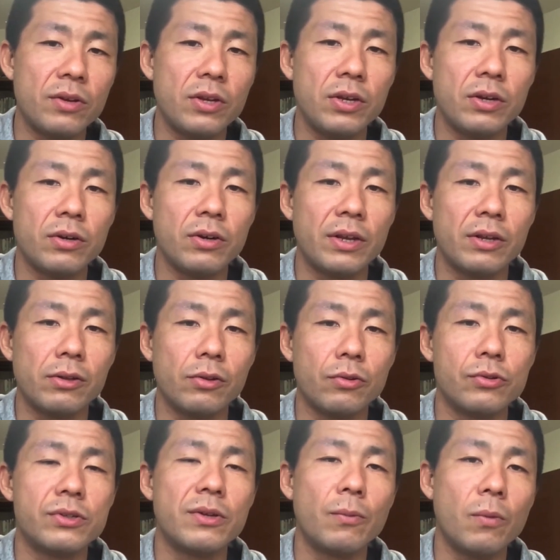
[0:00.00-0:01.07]
here
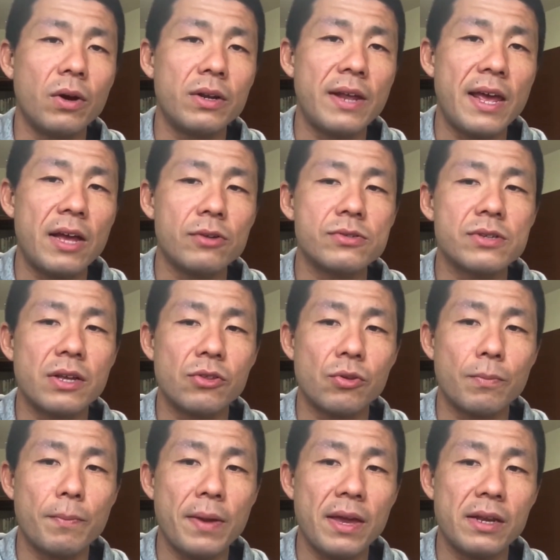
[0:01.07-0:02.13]
includes the one outside
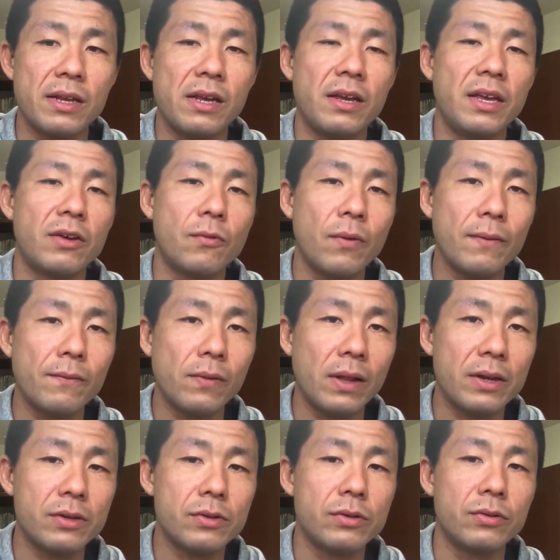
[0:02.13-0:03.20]
Japan,
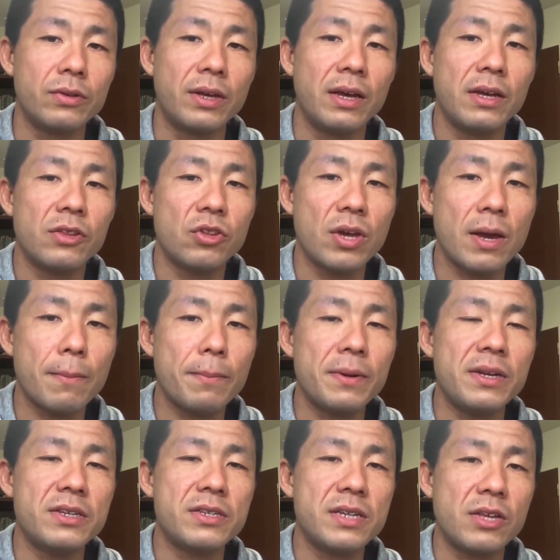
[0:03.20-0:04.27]
equivalent to the
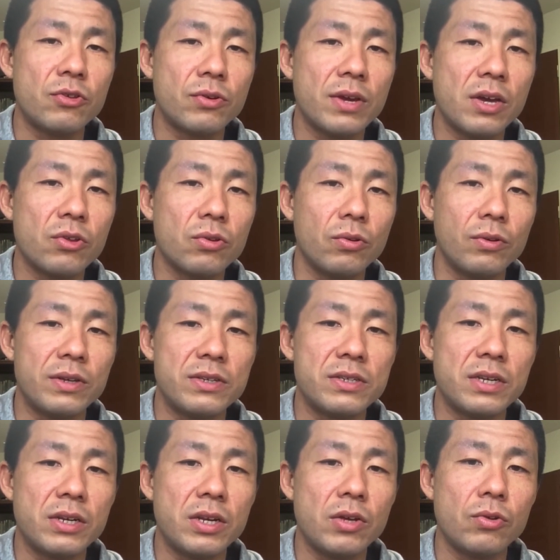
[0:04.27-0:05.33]
Japanese educational
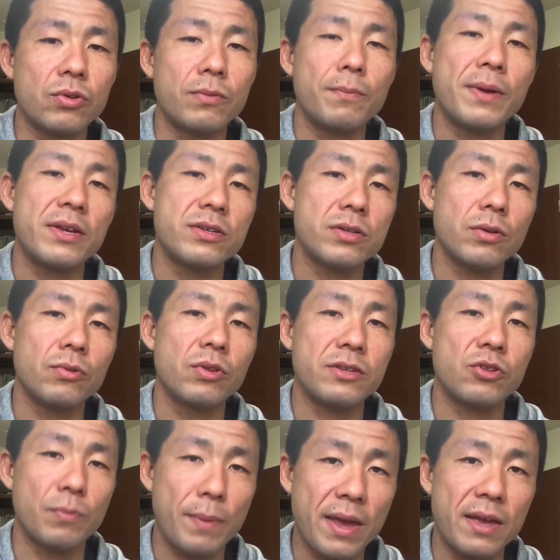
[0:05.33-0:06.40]
institution based on
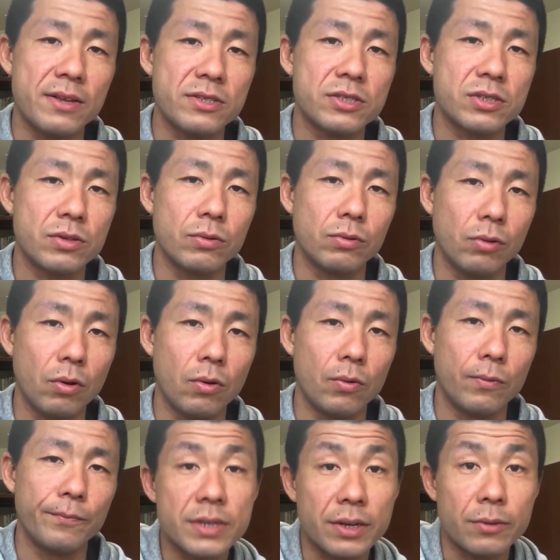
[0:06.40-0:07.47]
Japan's school law.
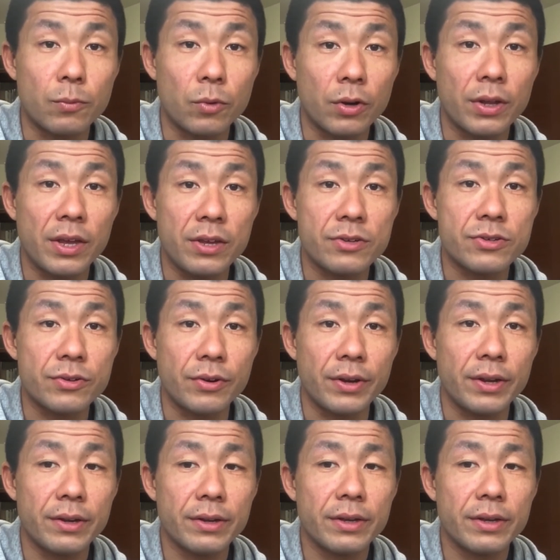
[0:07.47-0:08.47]
Second, work history.